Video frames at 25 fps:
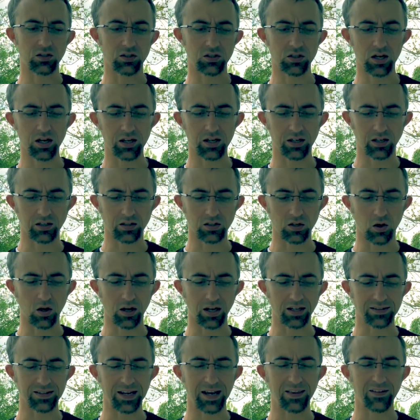the shotgun
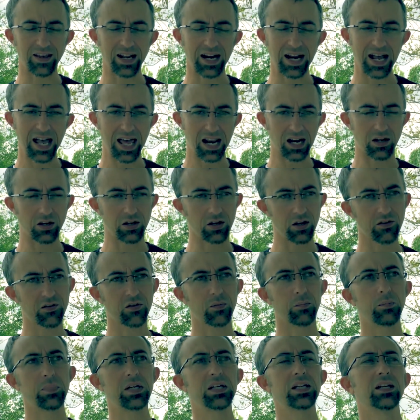targets, and then I had
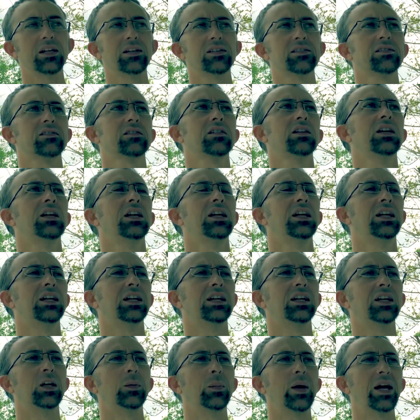another miss,
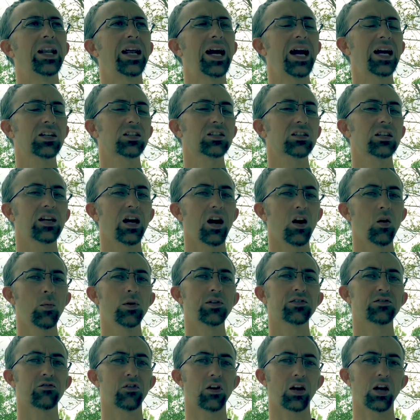and actually
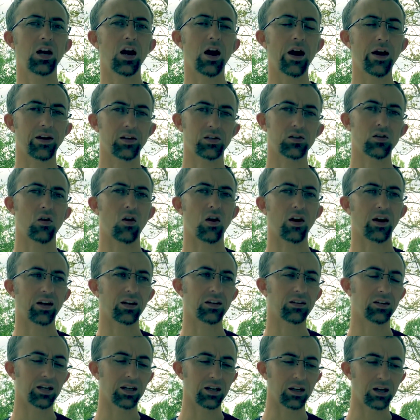almost forgot a
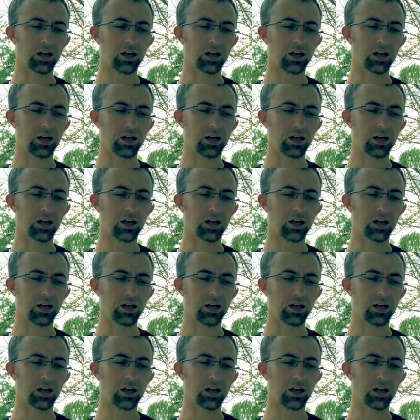target.